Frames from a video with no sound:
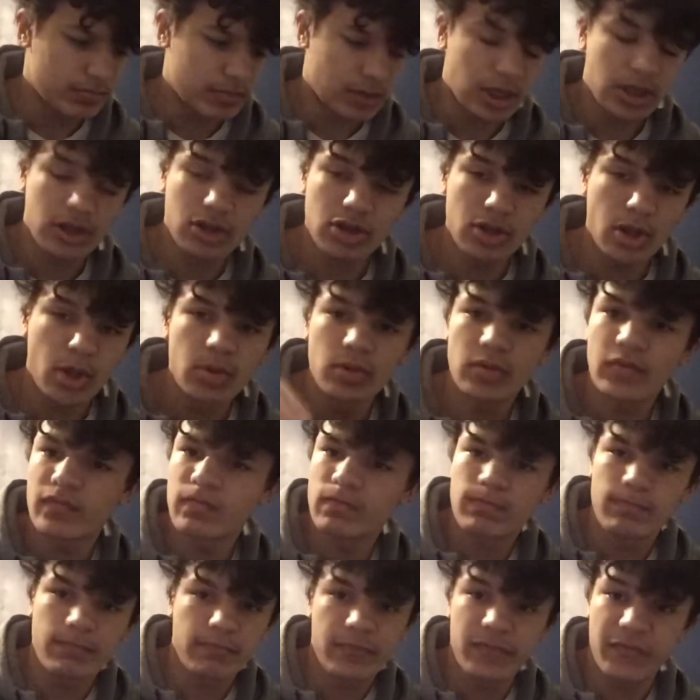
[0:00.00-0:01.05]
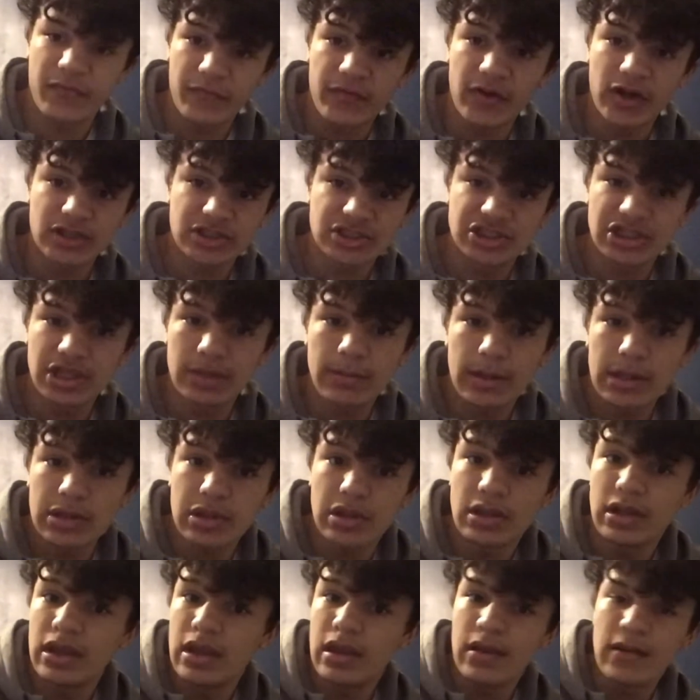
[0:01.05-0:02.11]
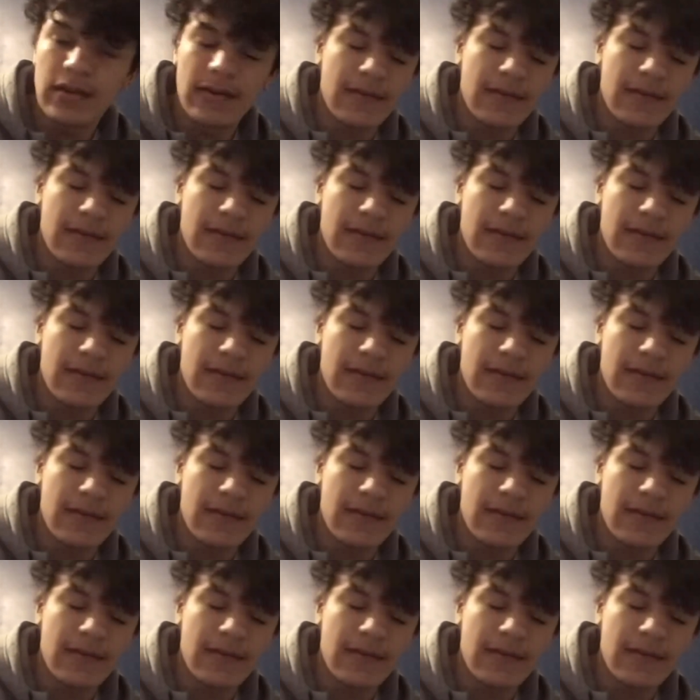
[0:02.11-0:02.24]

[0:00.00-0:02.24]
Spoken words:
loads of fucked shit basically.